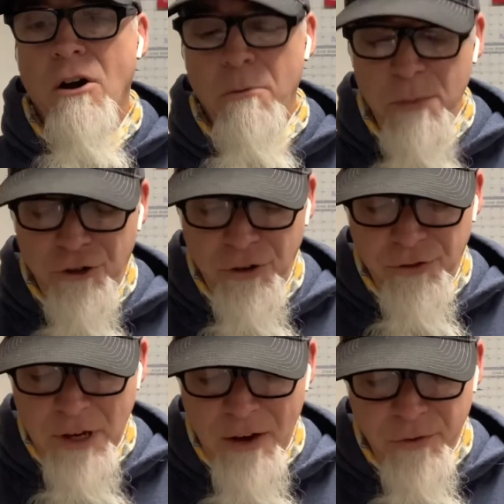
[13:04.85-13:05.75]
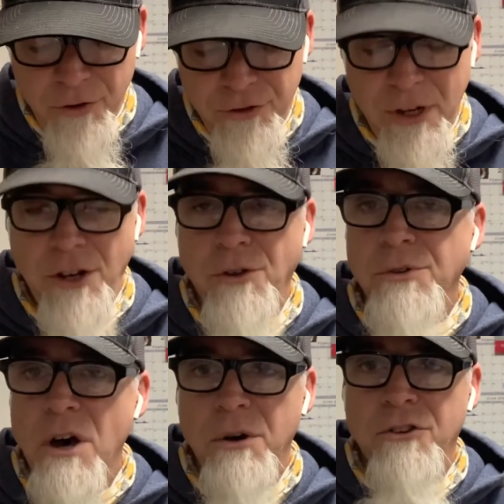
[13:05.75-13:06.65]
missions covers. And you'll
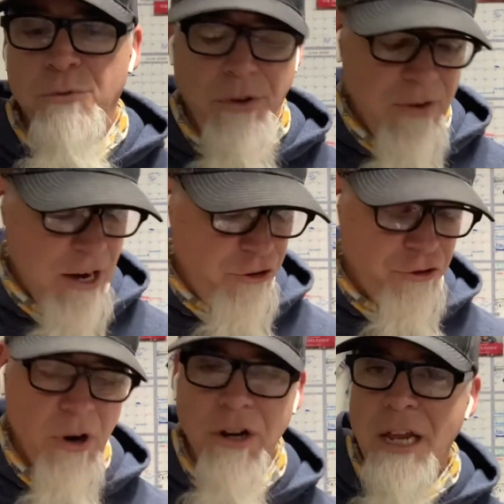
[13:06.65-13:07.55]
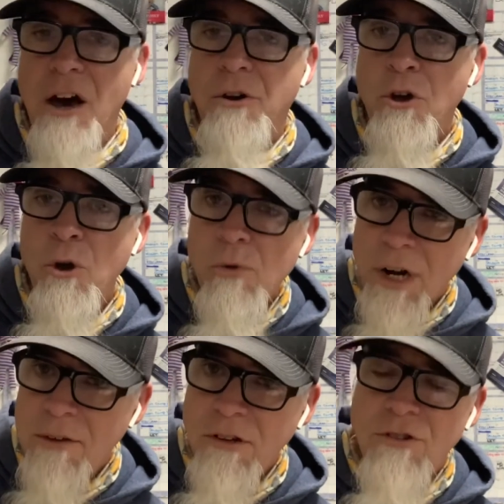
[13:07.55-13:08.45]
notice we've kind of shrunk down who we're
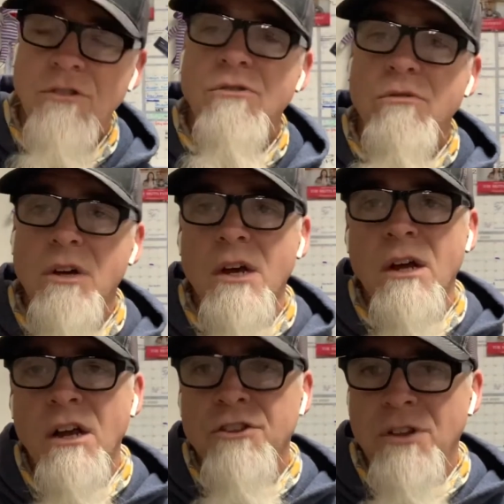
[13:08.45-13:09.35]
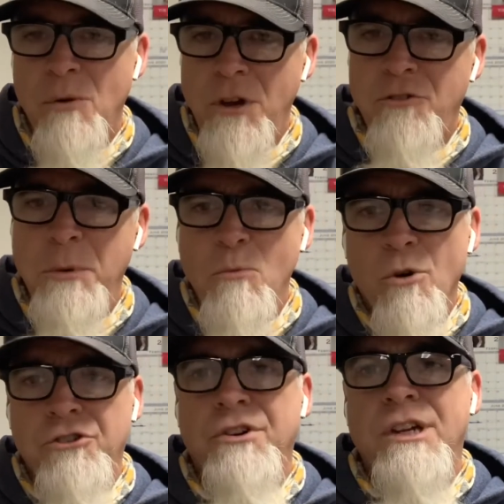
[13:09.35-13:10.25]
giving to, so that we can just be
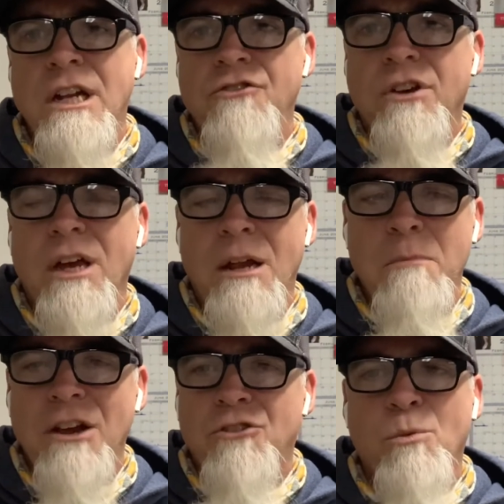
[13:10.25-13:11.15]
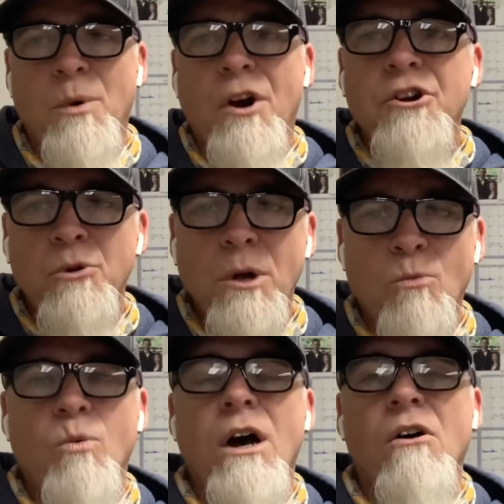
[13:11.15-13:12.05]
more strategic and make sure we're
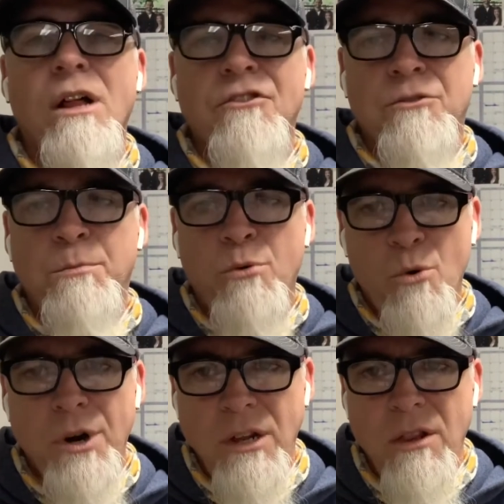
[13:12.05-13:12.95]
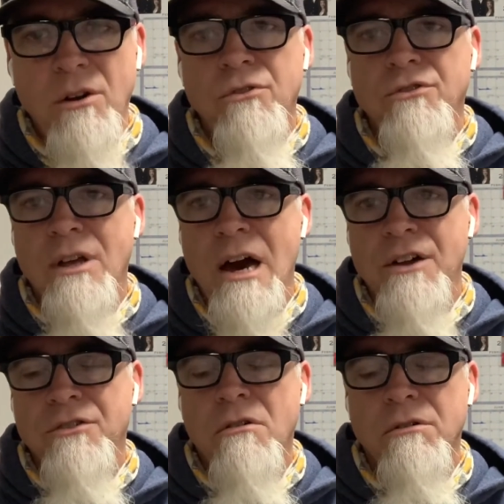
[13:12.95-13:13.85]
doing well at supporting those God
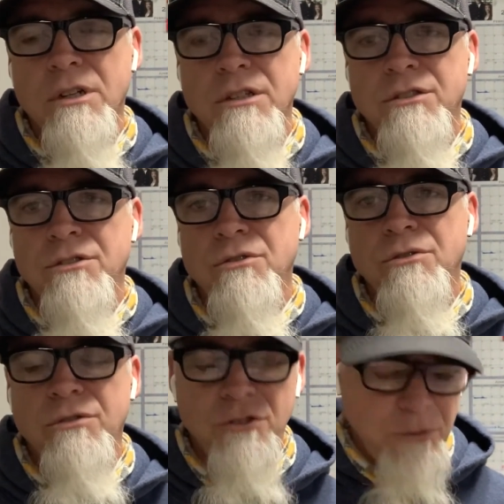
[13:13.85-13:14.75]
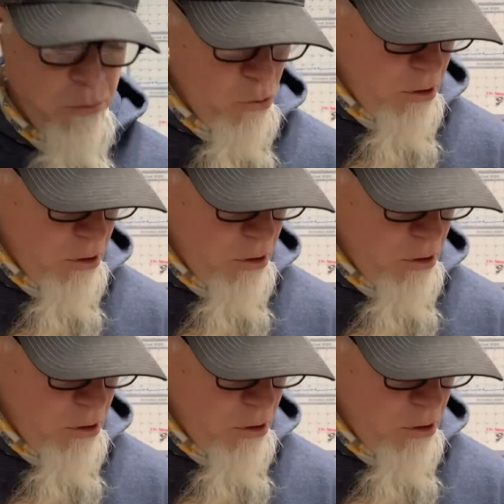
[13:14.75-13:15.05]
has called us to support.